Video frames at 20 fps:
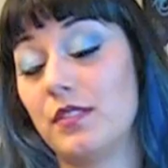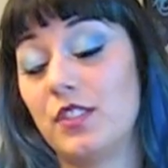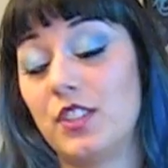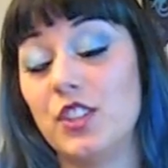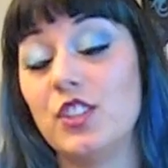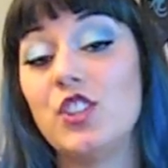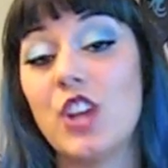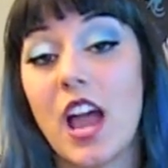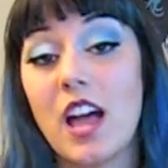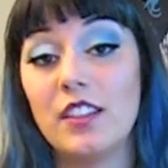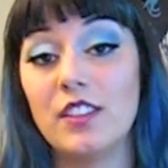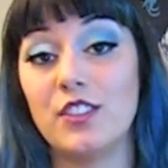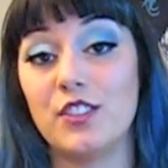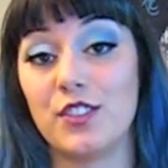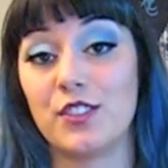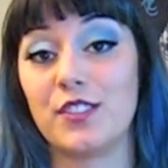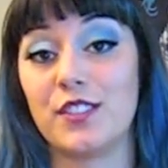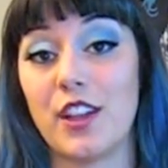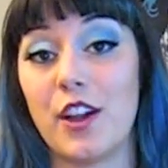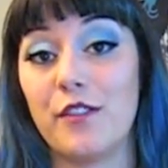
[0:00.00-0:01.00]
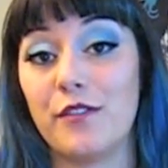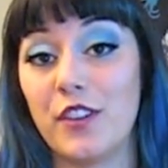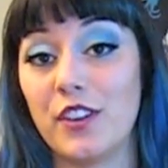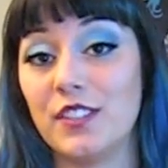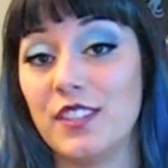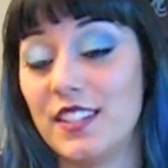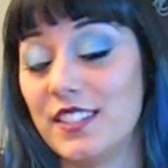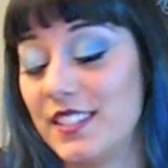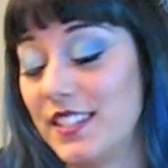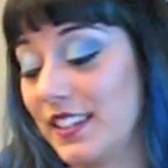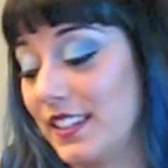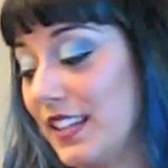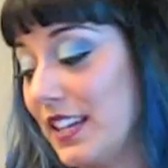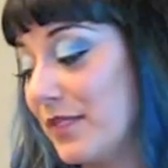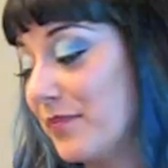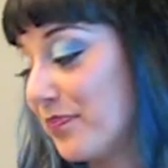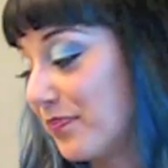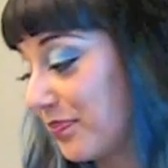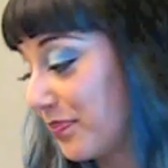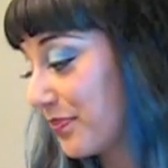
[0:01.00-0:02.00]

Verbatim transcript: to challenge yourself artistically.